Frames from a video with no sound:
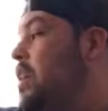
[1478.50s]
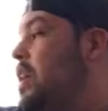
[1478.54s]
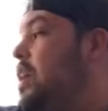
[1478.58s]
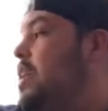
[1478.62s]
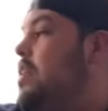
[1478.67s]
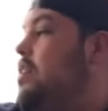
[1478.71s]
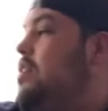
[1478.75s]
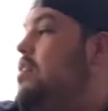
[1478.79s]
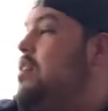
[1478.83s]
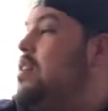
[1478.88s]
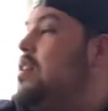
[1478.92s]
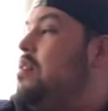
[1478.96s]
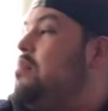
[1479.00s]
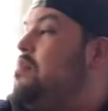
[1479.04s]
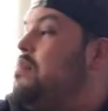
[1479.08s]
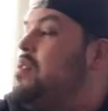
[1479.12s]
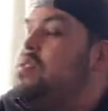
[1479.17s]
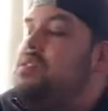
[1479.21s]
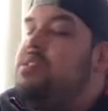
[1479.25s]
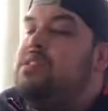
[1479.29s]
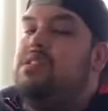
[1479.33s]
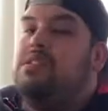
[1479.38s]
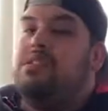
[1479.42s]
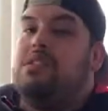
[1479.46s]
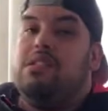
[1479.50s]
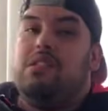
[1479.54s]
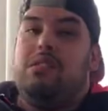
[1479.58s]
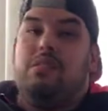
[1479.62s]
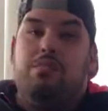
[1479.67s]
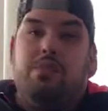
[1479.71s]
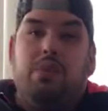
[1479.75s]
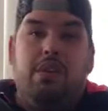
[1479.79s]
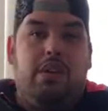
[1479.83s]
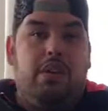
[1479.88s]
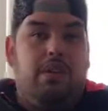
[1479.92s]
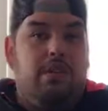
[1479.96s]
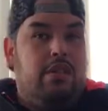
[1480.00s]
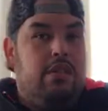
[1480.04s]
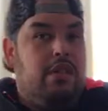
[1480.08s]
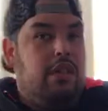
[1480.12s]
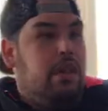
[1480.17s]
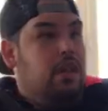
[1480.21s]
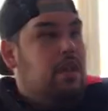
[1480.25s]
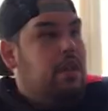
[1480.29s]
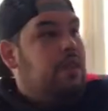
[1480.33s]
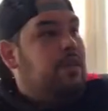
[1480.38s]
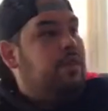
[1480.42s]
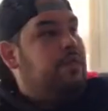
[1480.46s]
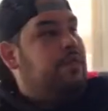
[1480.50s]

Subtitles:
kind of dumb decisions, but yeah.